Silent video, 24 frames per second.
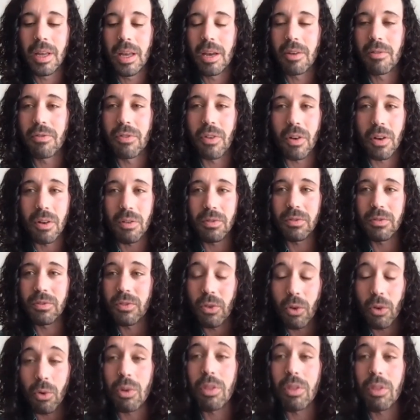
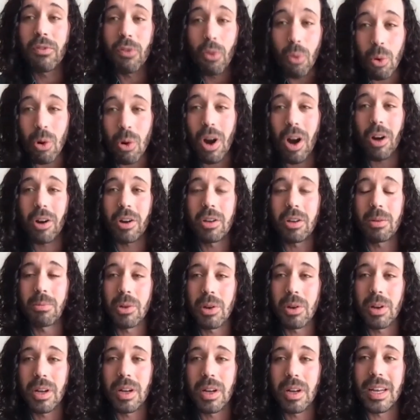for our
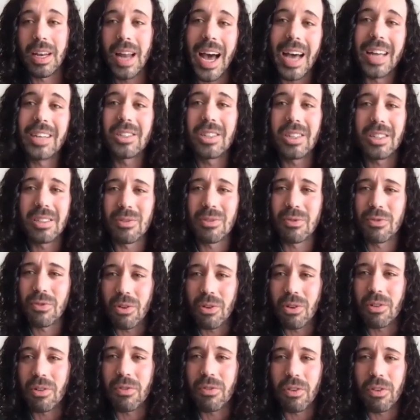community, not just
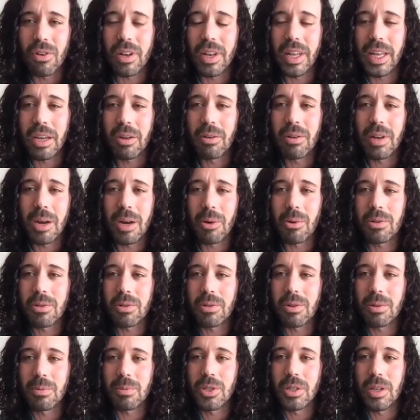for Lingo Networks or
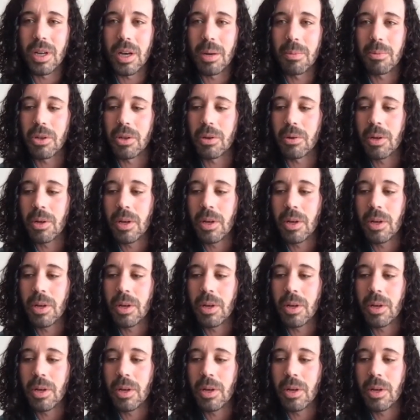MGW.